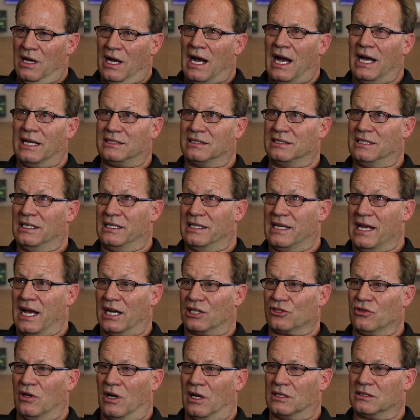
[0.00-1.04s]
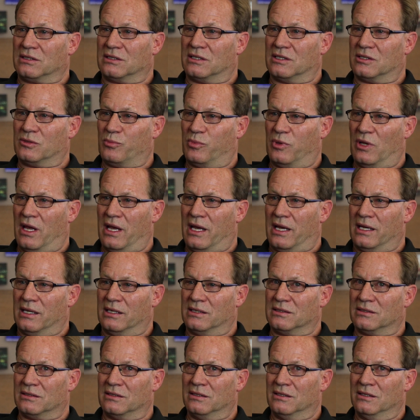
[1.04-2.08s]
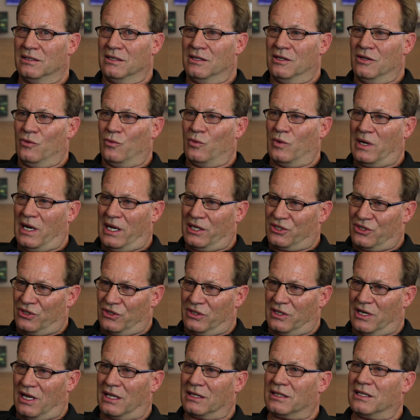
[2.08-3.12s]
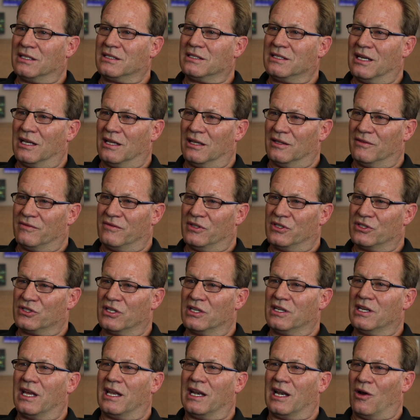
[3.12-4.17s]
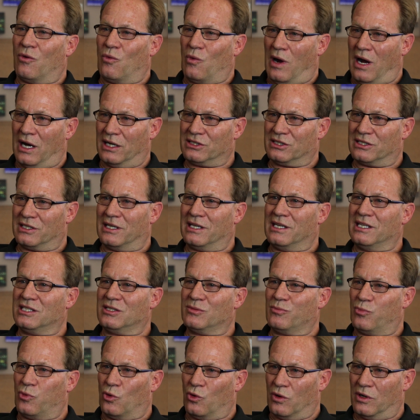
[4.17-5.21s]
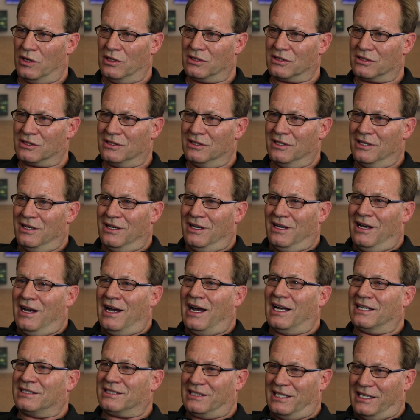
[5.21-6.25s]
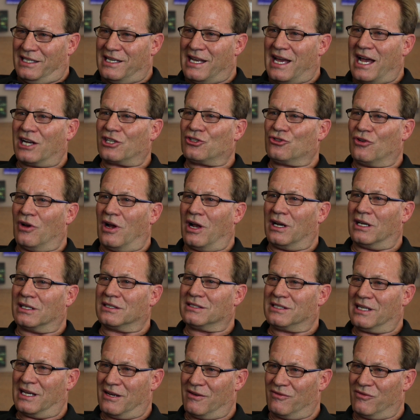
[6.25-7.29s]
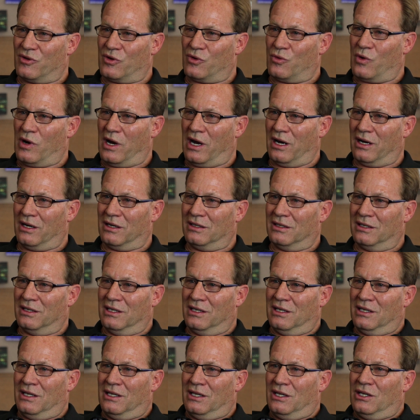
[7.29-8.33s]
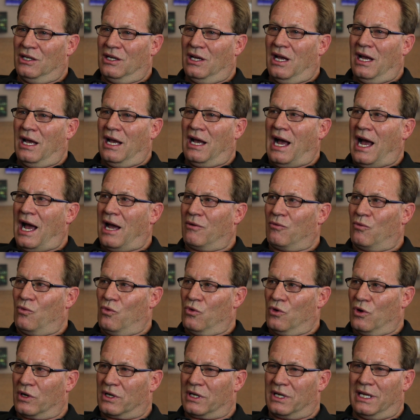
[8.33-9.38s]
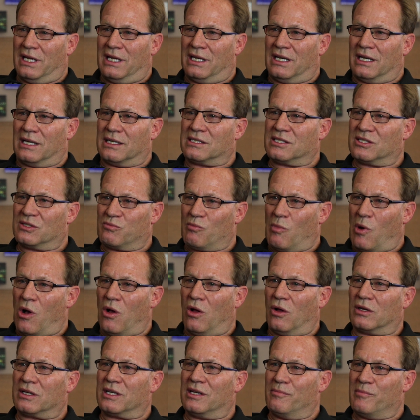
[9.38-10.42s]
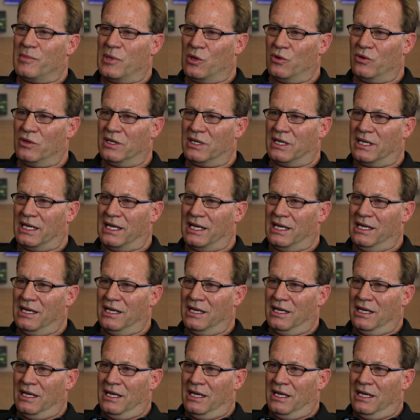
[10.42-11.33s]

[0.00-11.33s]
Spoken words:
I see Daktronics displays. When I turn on the television and I watch any sports, I see Daktronics everywhere. I work in a small community